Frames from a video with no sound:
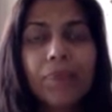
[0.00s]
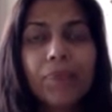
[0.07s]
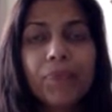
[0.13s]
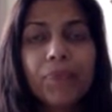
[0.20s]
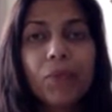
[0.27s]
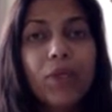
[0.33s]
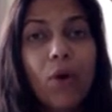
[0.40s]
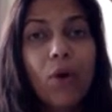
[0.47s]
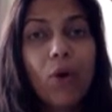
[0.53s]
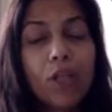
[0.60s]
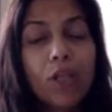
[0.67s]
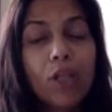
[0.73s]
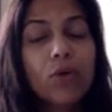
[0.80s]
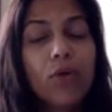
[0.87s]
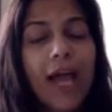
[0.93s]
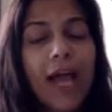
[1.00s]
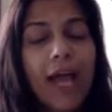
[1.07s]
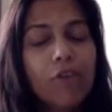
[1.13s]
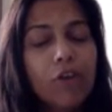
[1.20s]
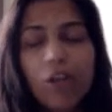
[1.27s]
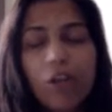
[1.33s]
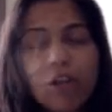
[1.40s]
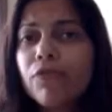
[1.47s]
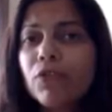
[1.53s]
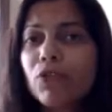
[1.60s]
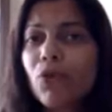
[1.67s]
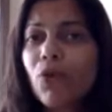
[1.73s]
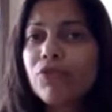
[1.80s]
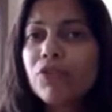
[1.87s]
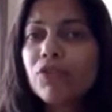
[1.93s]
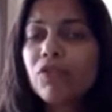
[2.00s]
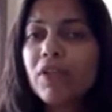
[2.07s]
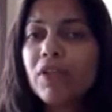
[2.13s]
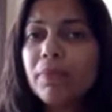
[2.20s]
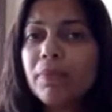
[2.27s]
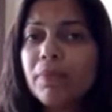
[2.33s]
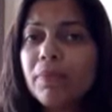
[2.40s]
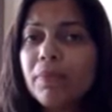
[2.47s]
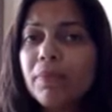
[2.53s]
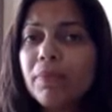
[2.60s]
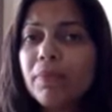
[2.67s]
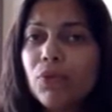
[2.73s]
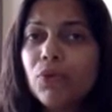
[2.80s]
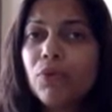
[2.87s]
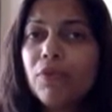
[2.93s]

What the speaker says: We also have lots of resources available for you.